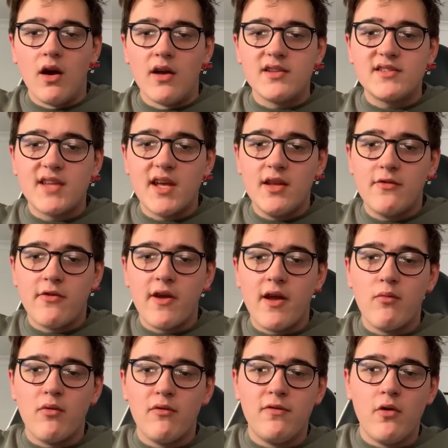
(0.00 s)
Stage 3
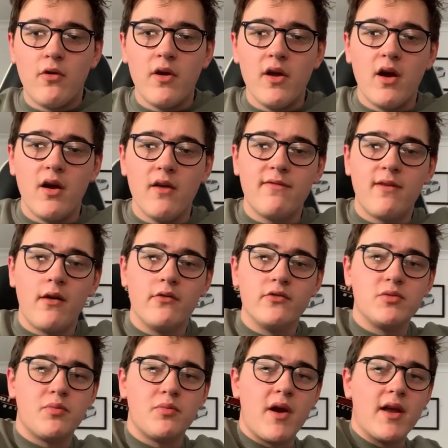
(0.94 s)
M140i,
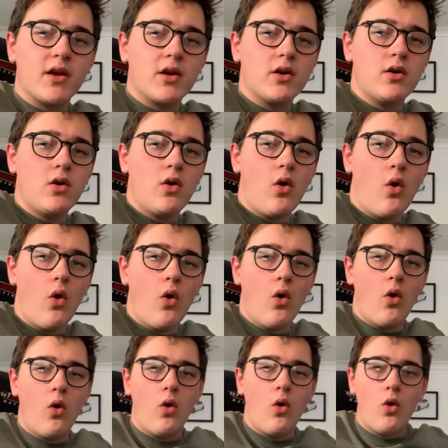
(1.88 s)
500 brake,
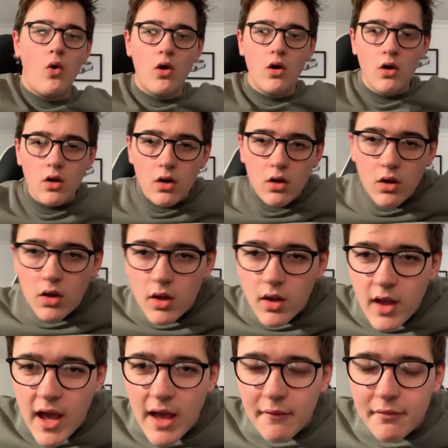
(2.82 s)
or
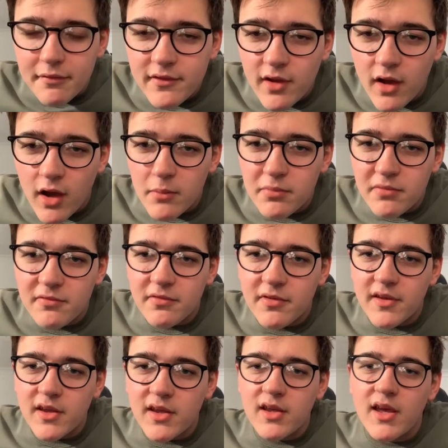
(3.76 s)
F-Type
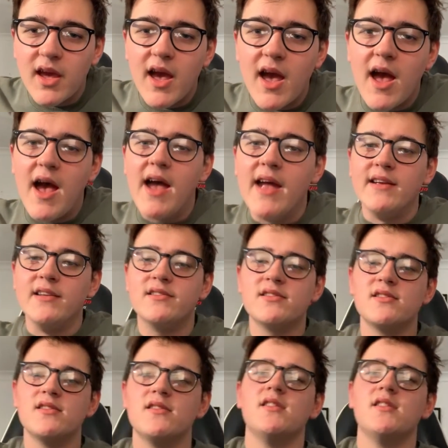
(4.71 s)
V8